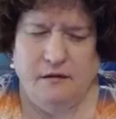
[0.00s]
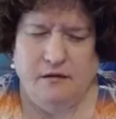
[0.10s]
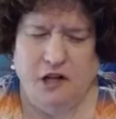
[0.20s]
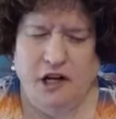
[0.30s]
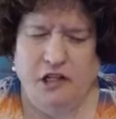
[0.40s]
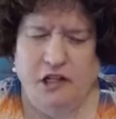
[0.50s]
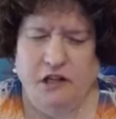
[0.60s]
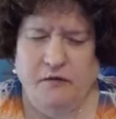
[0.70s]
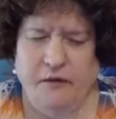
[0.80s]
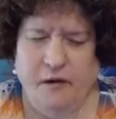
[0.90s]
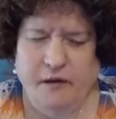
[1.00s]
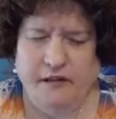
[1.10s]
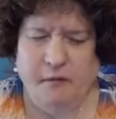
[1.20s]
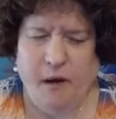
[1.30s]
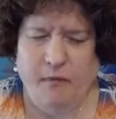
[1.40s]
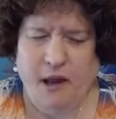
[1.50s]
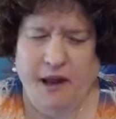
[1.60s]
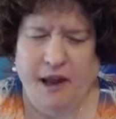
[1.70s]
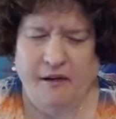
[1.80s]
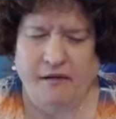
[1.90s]
changing your focus by
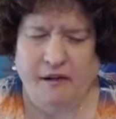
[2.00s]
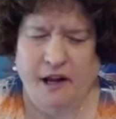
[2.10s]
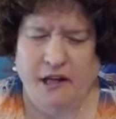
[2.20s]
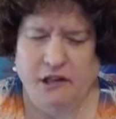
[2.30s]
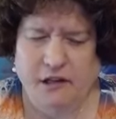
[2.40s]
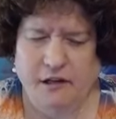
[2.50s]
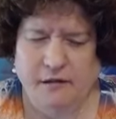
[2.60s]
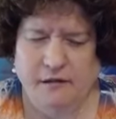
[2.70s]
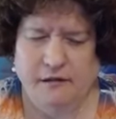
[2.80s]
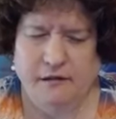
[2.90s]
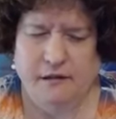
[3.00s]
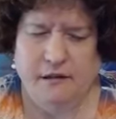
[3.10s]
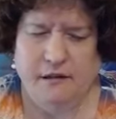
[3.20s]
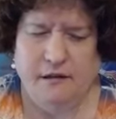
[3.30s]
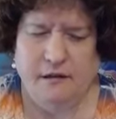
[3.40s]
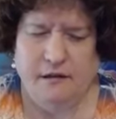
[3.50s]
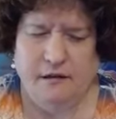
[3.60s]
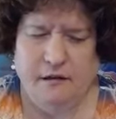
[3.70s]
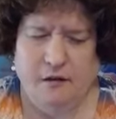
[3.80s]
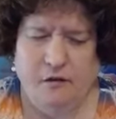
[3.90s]
being out in nature,
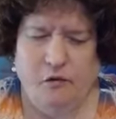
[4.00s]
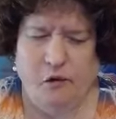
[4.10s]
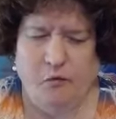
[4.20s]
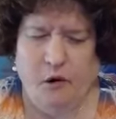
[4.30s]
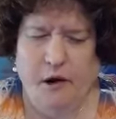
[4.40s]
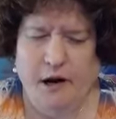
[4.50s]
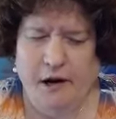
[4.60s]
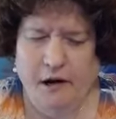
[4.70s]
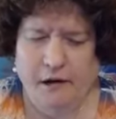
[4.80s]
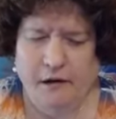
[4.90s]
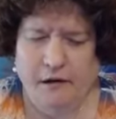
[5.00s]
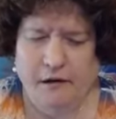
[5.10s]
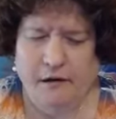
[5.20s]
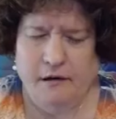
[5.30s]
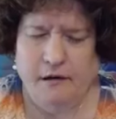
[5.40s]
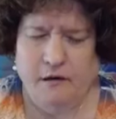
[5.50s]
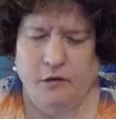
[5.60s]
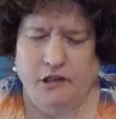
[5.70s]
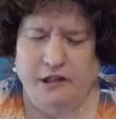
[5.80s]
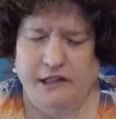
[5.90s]
through prayer,
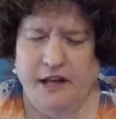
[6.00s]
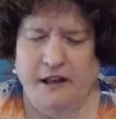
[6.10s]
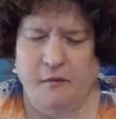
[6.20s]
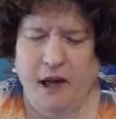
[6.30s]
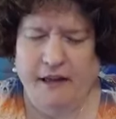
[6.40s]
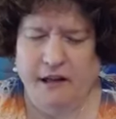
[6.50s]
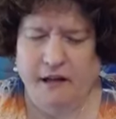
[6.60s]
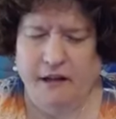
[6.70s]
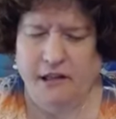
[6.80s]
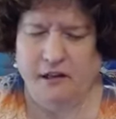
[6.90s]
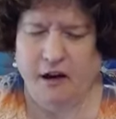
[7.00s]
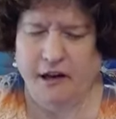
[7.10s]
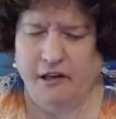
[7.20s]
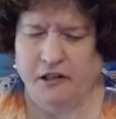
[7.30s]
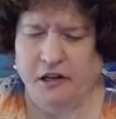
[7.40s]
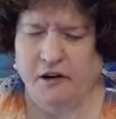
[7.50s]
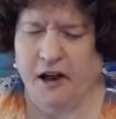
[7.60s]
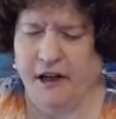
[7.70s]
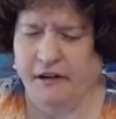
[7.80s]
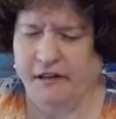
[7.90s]
which is telepathically talking to your
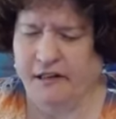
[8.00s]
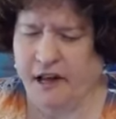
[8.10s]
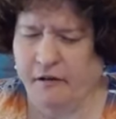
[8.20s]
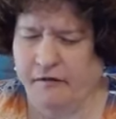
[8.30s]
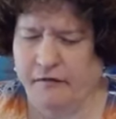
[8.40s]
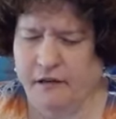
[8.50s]
higher self,